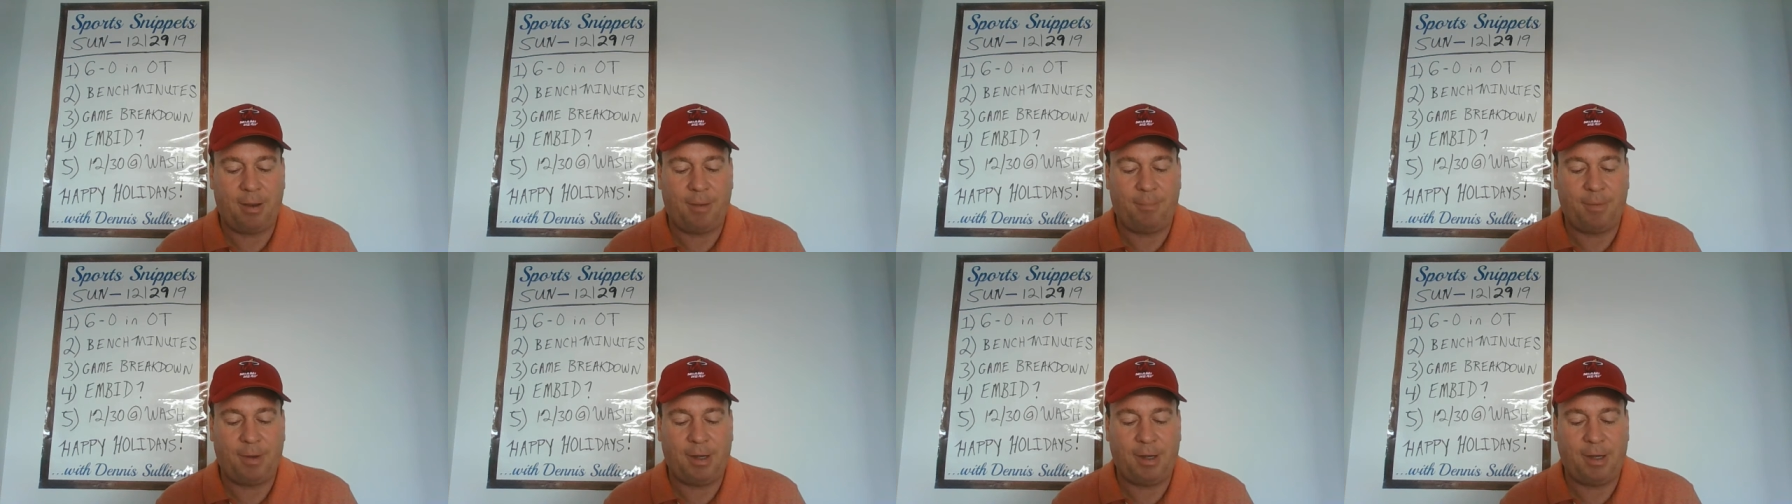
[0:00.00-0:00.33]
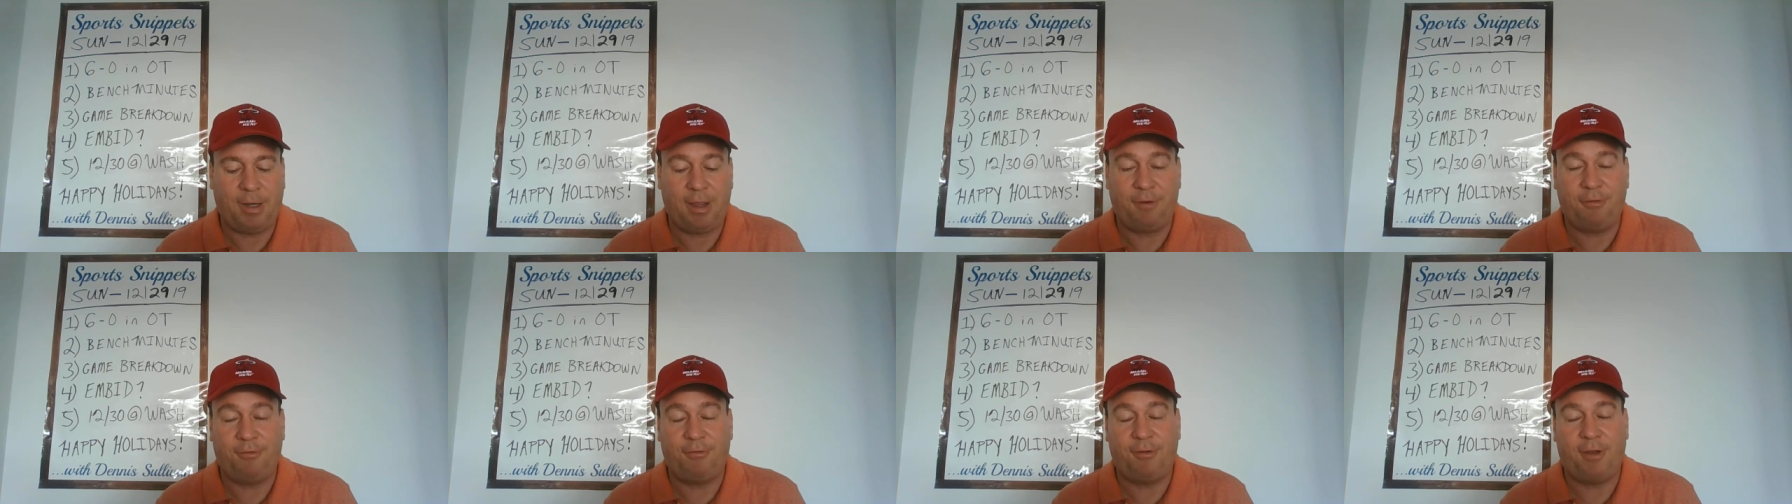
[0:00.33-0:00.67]
I mean, he
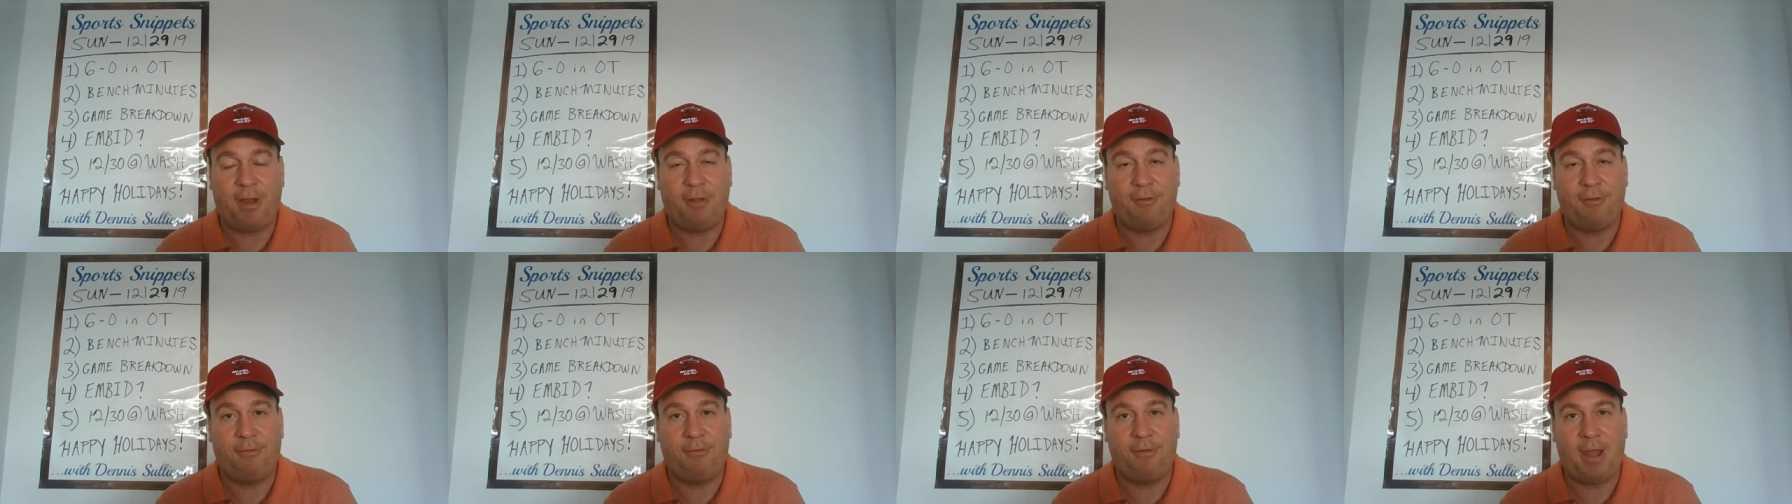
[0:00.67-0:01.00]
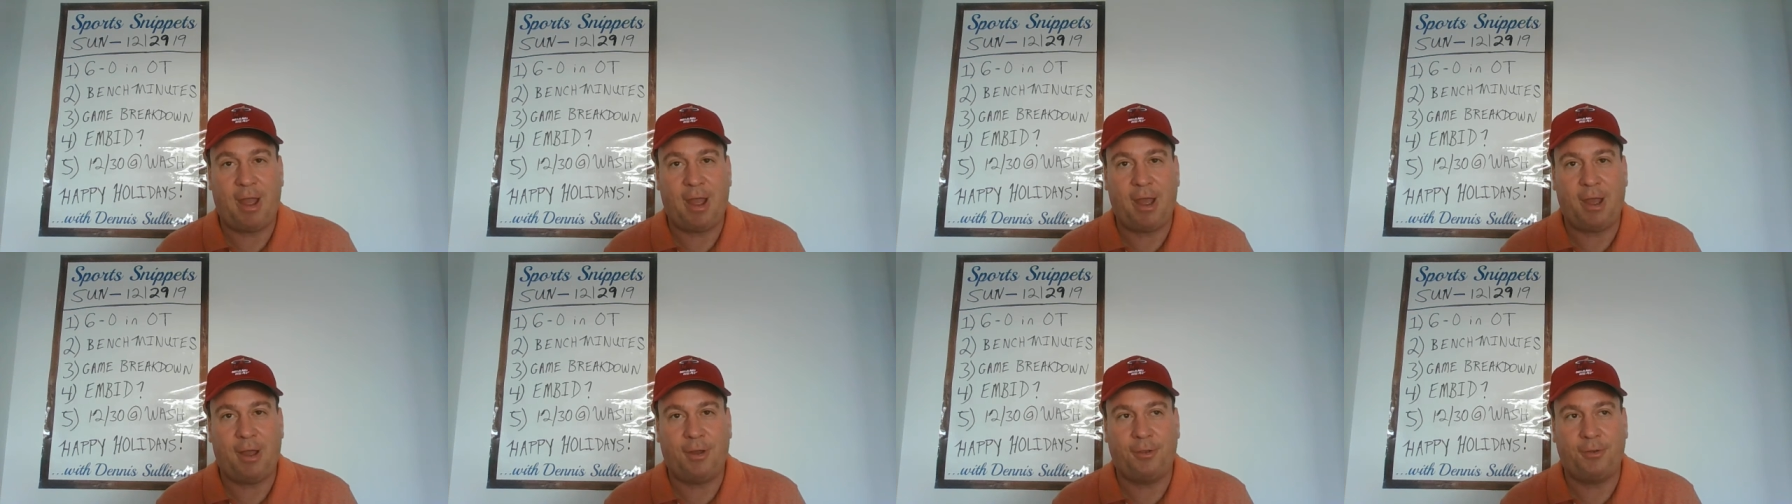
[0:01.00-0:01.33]
had 5
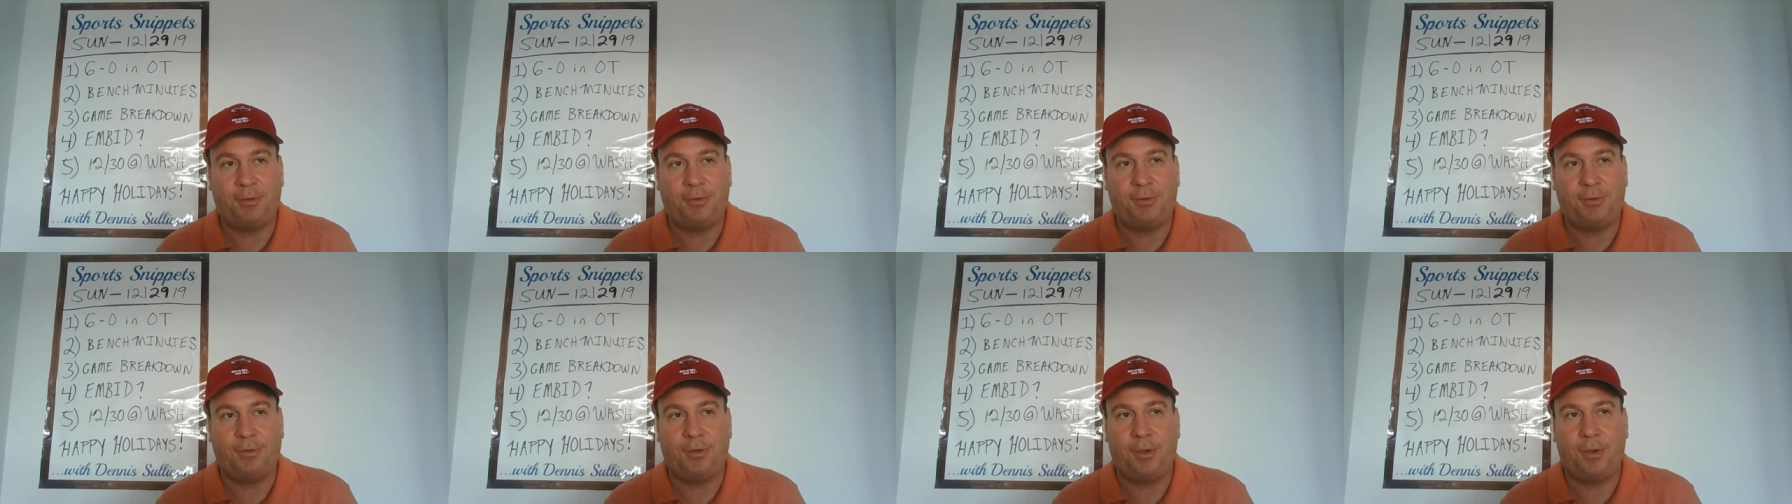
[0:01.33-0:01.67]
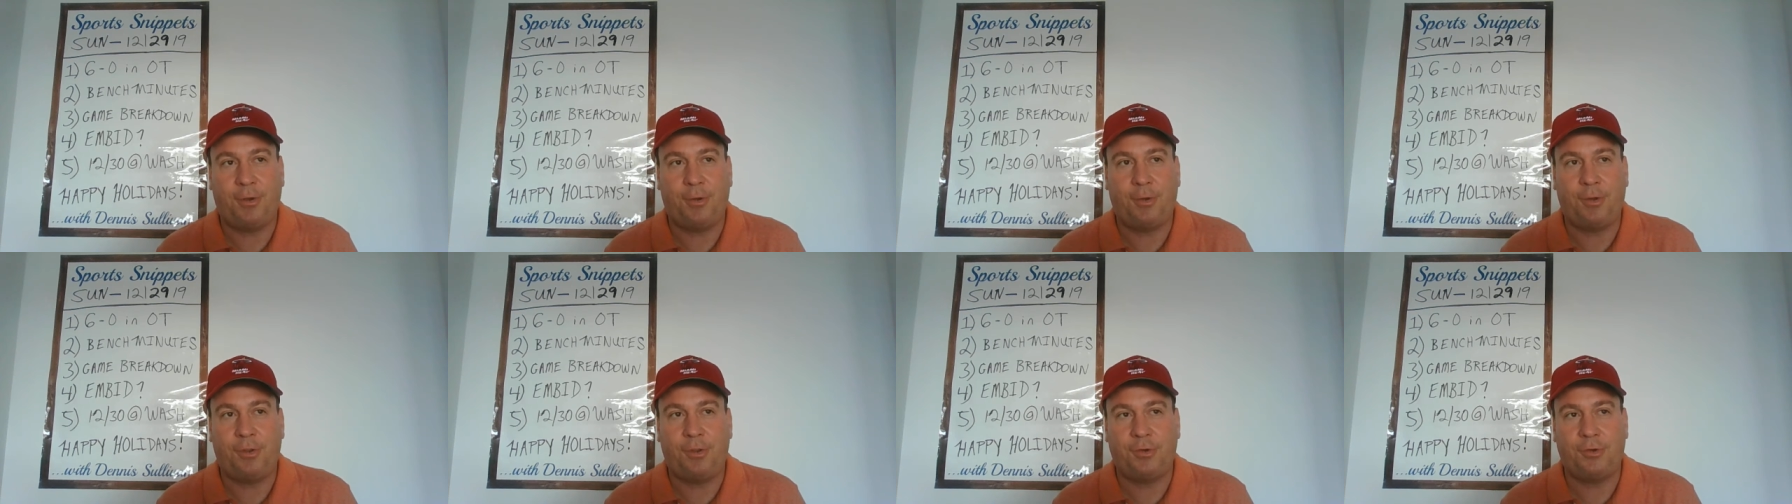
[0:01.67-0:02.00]
fouls,
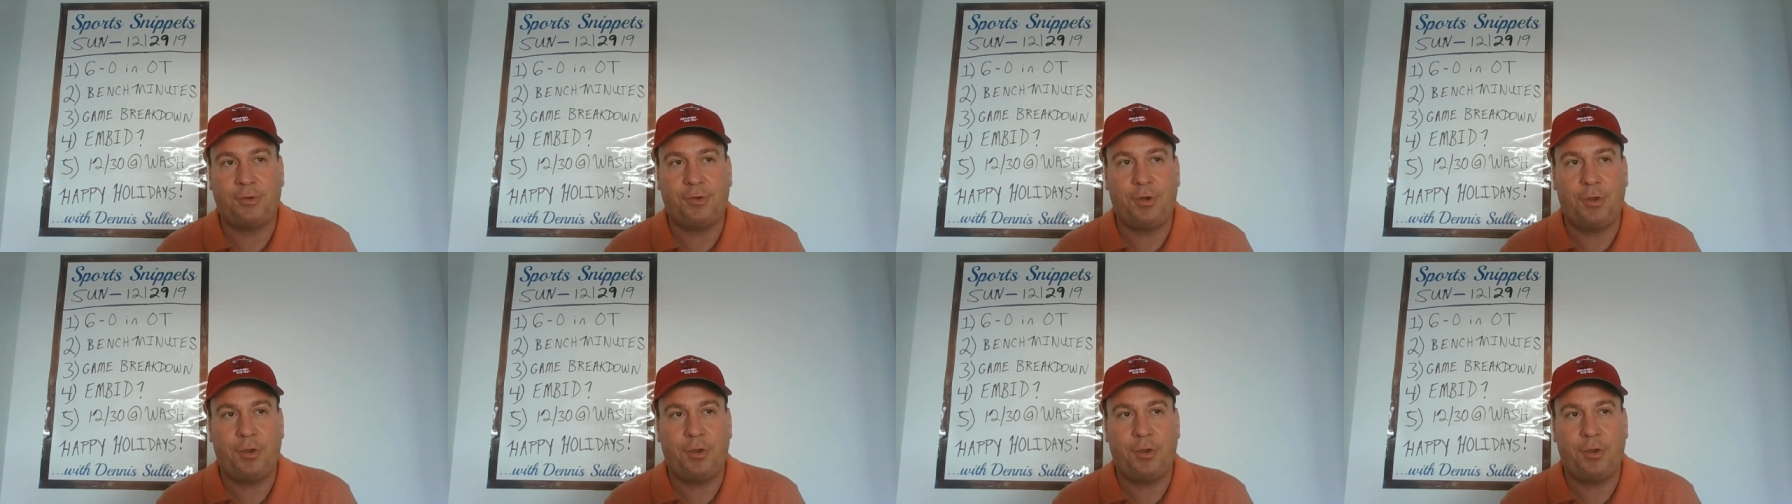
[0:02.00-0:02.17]
so there's